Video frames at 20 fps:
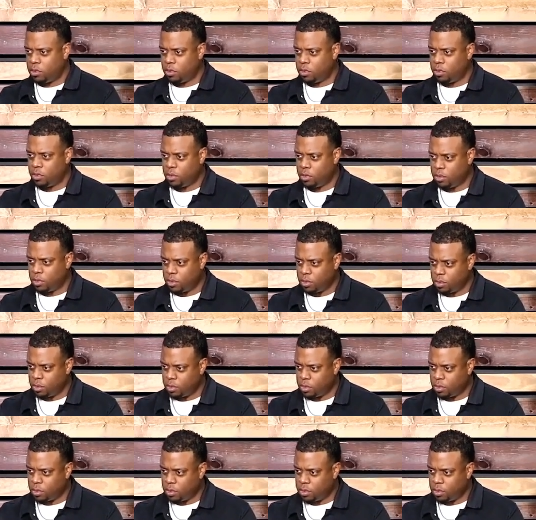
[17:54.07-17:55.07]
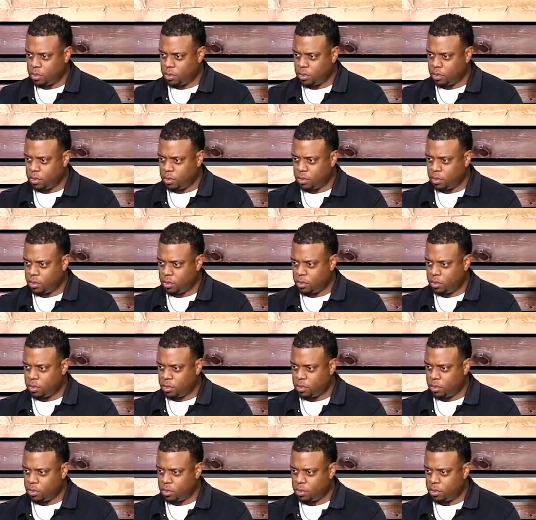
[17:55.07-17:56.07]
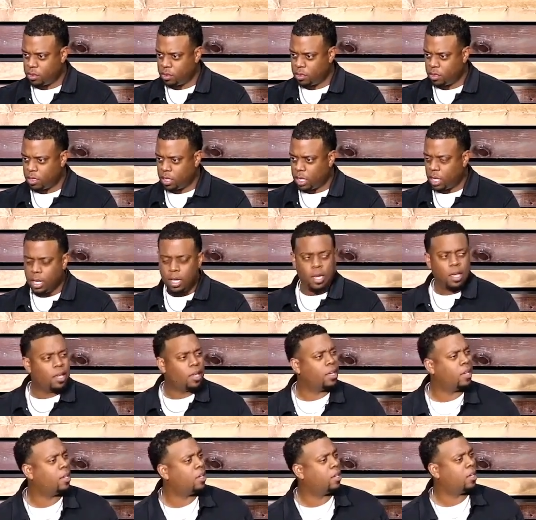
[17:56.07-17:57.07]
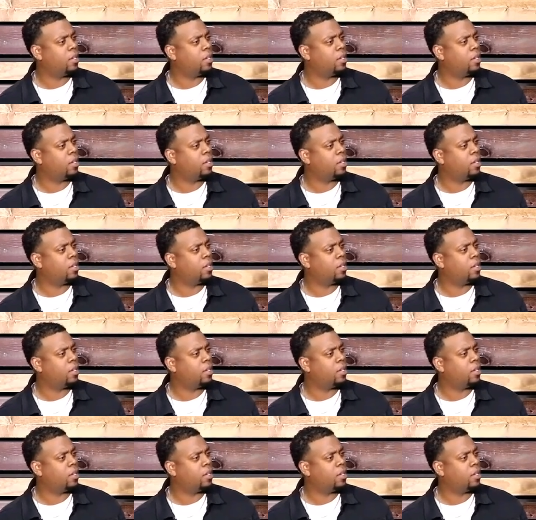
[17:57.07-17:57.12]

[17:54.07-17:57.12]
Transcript: Nobody speaks.